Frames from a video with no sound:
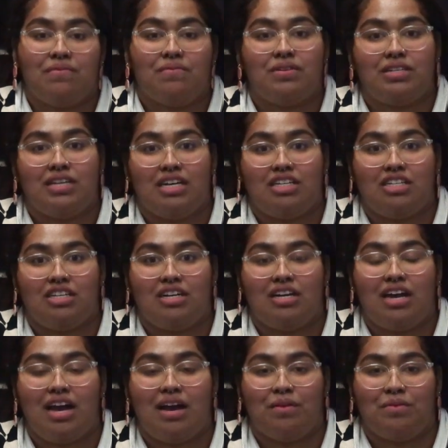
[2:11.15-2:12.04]

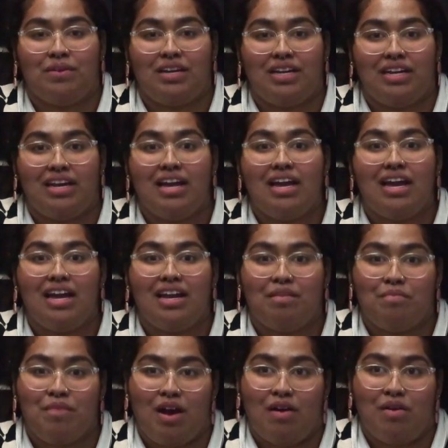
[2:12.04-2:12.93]
retention, equity, and
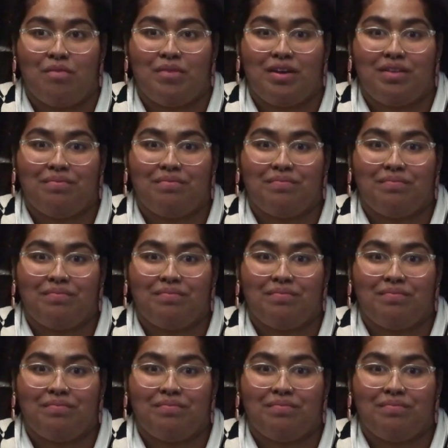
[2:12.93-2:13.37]
empowerment.